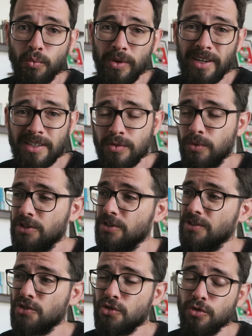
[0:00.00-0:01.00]
wix which
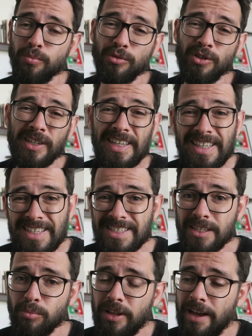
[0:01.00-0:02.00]
is a super
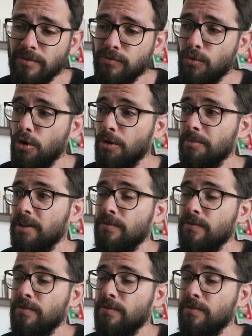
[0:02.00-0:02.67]
easy platform